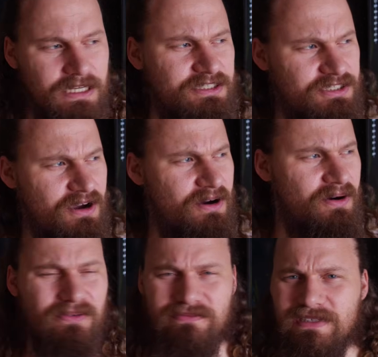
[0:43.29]

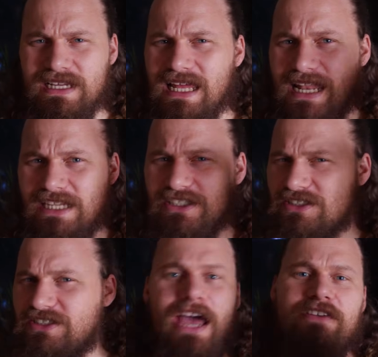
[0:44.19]
So let's
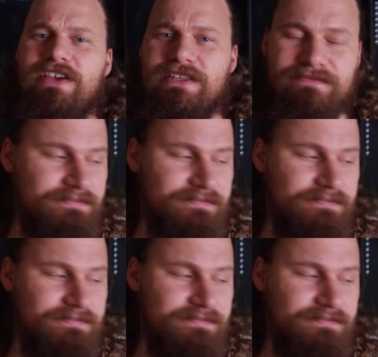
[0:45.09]
just dive in.